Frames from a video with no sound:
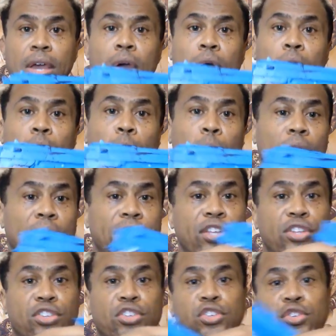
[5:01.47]
One
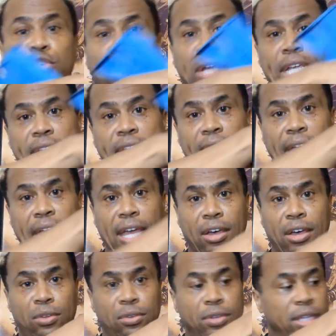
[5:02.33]
is straight
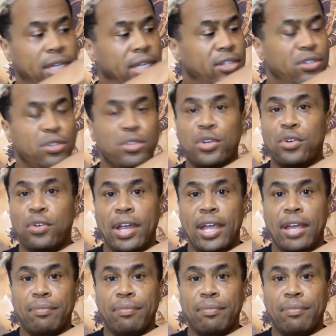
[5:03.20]
down into the ground.